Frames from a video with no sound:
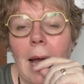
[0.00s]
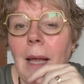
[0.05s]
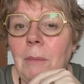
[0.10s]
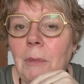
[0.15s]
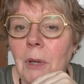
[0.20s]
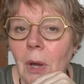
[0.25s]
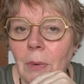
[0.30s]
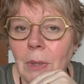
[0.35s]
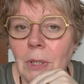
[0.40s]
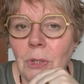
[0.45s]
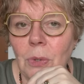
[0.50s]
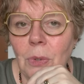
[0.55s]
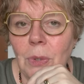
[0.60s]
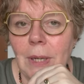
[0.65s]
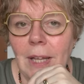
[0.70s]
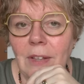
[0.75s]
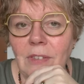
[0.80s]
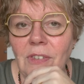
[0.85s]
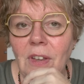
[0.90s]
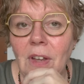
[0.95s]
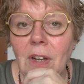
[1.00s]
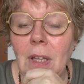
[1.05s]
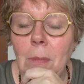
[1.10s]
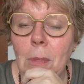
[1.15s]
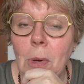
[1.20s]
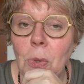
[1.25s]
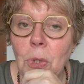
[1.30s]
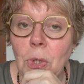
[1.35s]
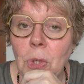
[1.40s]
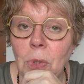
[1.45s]
going to knit an
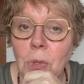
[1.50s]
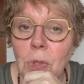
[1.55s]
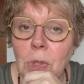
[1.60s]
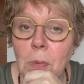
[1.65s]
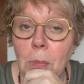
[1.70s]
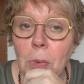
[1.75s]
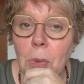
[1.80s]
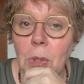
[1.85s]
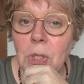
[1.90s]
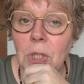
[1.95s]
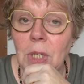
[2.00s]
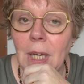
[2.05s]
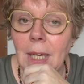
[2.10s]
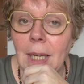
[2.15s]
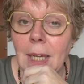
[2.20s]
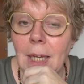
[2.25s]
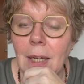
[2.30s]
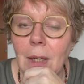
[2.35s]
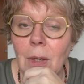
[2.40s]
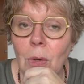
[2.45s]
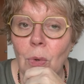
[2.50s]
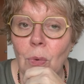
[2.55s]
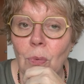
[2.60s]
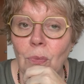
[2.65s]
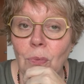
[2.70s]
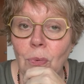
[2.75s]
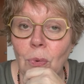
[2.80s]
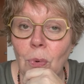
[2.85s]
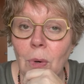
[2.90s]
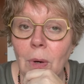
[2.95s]
emotional support chicken
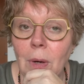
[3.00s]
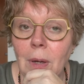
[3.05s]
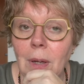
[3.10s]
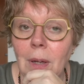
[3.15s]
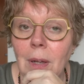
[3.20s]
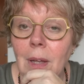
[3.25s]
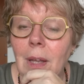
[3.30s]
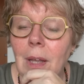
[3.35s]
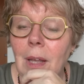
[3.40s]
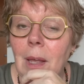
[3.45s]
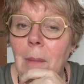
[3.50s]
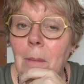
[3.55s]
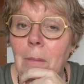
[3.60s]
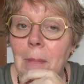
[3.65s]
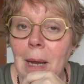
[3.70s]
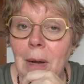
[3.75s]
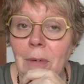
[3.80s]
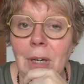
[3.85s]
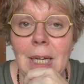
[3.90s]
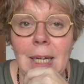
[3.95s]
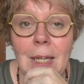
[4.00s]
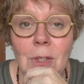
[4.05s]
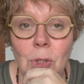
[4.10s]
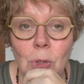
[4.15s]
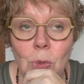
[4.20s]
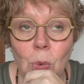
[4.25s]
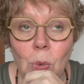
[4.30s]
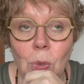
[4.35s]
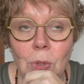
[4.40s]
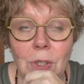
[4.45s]
for Marilyn's
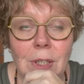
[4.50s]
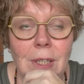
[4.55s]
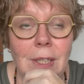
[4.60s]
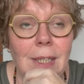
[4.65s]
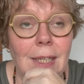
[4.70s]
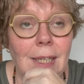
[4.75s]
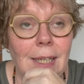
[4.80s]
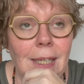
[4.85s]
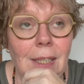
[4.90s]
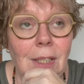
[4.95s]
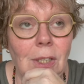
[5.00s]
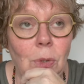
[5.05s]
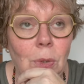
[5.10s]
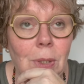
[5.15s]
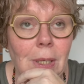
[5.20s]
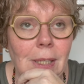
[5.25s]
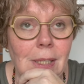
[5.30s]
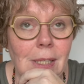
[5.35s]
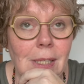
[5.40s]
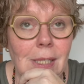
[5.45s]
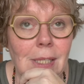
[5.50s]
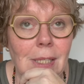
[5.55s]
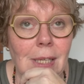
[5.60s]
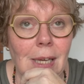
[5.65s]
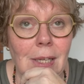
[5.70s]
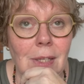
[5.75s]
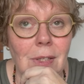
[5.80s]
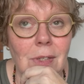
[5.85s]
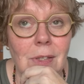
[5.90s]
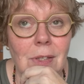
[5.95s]
daughter in the United
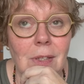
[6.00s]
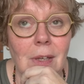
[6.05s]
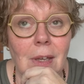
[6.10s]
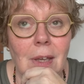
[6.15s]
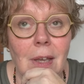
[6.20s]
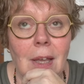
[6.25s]
States.